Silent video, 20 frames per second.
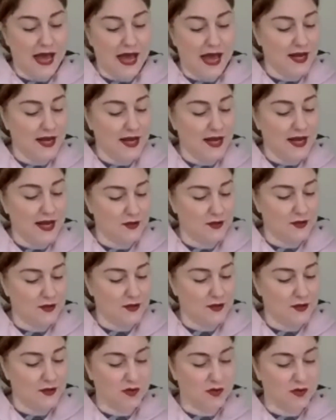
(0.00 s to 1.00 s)
And I
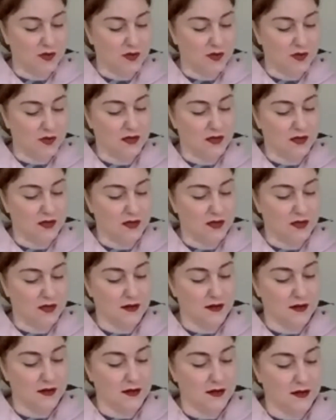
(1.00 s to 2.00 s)
have used music,
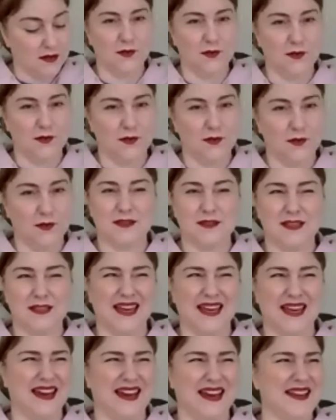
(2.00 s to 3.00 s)
I would
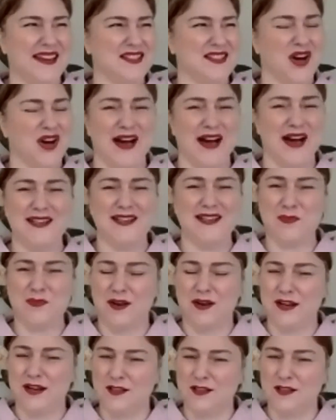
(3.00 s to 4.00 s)
say, as an
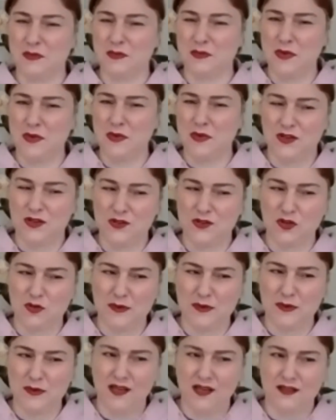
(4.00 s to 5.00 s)
icebreaker on my social
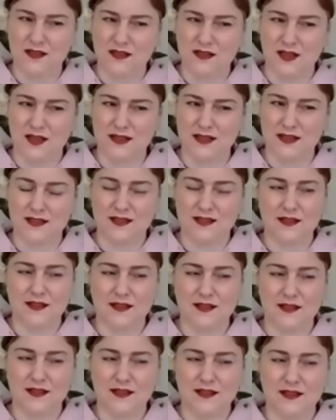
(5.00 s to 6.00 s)
media sites,
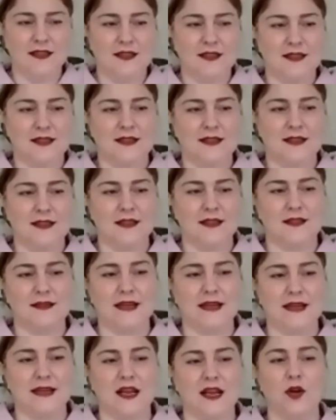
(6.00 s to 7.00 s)
in the sense that a
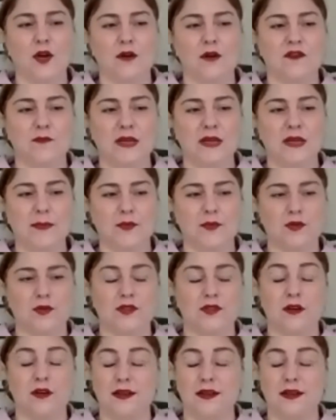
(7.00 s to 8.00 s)
lot of people who don't
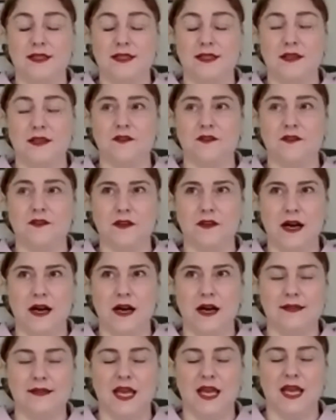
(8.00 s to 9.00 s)
identify as
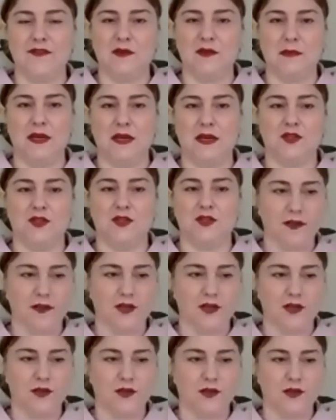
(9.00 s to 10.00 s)
having mental health
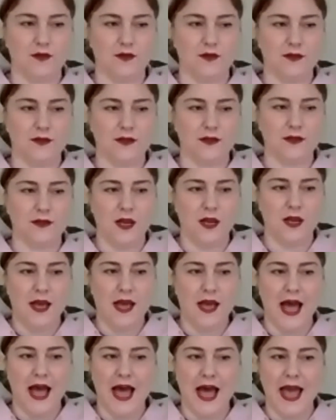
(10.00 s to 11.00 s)
issues
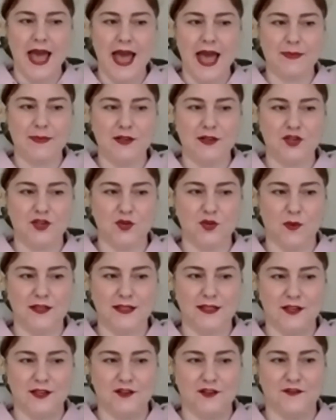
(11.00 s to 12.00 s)
are happy to
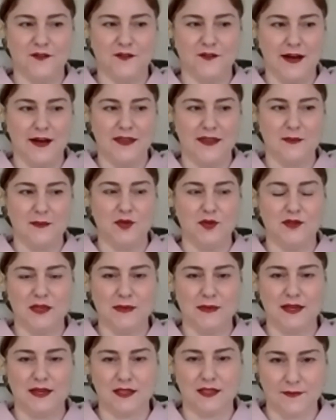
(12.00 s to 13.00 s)
identify that music
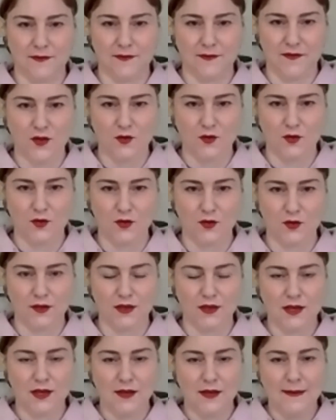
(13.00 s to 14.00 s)
makes them feel good.
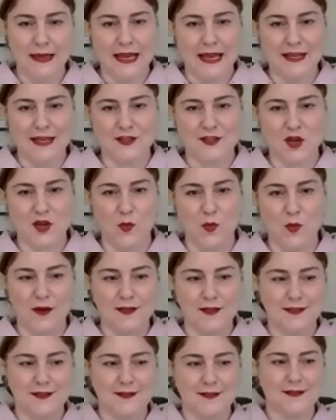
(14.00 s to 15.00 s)
And so
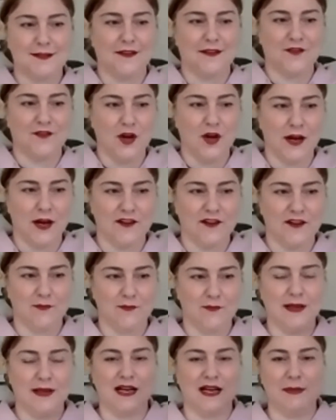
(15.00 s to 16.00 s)
once they've kind of
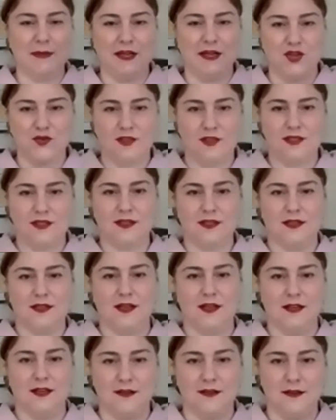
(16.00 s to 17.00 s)
become interested
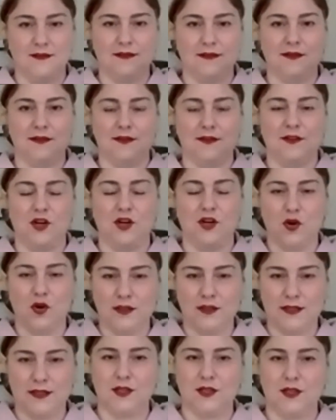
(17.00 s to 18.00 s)
in the
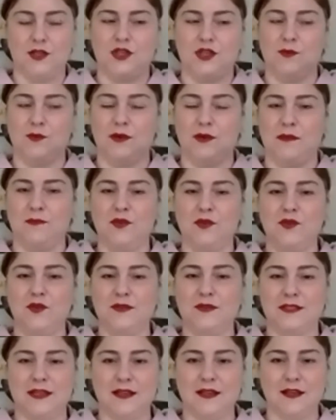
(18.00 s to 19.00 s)
content to do with
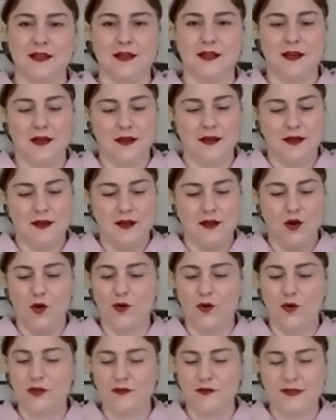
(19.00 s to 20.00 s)
music,
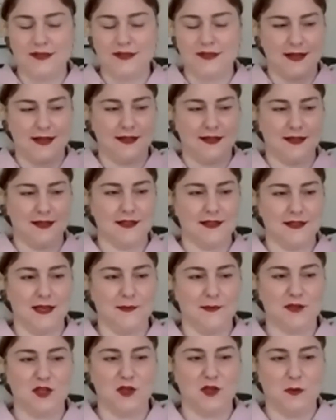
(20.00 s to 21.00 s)
all of a sudden there seems
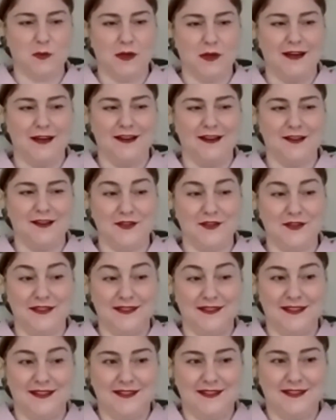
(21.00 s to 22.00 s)
to be
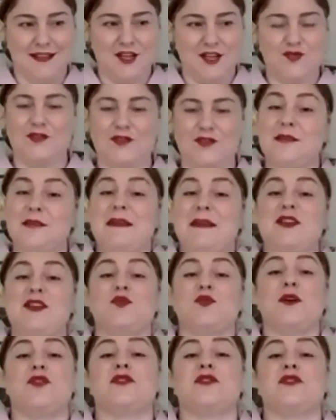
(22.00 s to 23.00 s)
this interest in
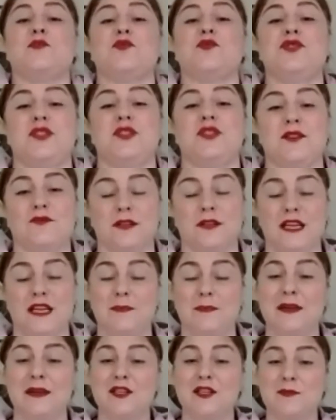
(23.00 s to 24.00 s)
mental health more generally,
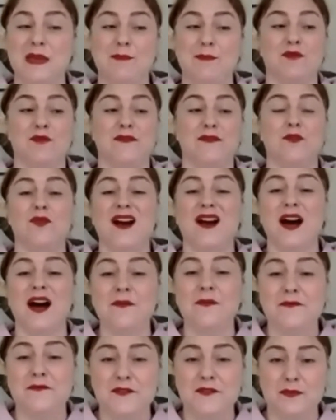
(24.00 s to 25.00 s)
because people feel
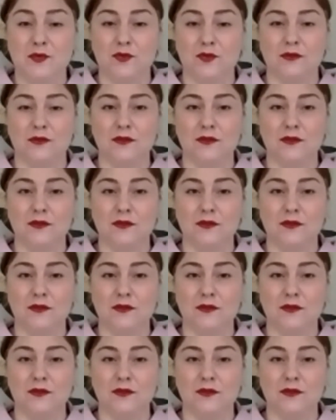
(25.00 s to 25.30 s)
comfortable